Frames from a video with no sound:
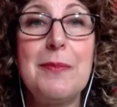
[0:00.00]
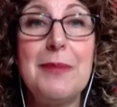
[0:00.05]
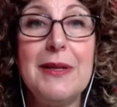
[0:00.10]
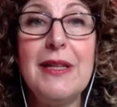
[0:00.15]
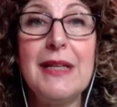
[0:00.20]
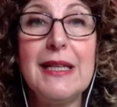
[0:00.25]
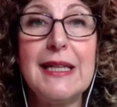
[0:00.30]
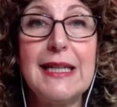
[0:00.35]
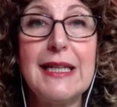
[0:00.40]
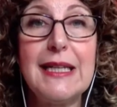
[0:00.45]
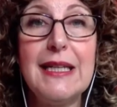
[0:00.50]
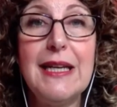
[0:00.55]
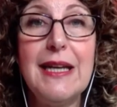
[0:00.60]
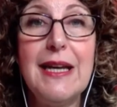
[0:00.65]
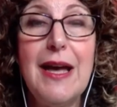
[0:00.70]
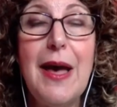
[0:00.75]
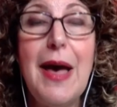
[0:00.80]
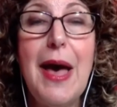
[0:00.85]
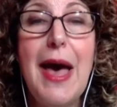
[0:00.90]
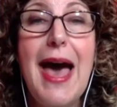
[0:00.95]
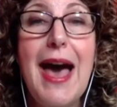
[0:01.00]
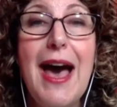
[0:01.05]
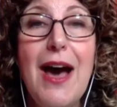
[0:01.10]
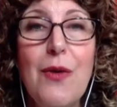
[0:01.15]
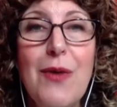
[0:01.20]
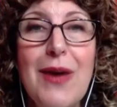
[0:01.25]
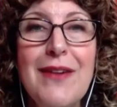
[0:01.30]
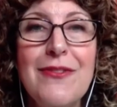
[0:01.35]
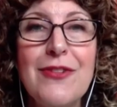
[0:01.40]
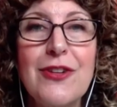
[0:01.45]
capability.
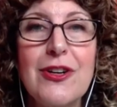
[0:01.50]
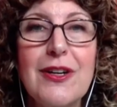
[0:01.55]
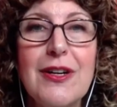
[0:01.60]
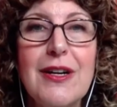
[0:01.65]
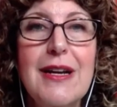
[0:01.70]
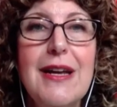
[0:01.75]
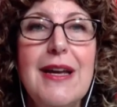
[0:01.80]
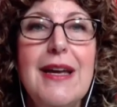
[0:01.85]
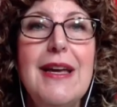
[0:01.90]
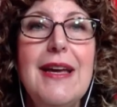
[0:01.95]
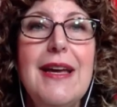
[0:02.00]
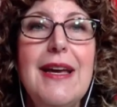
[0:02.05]
However,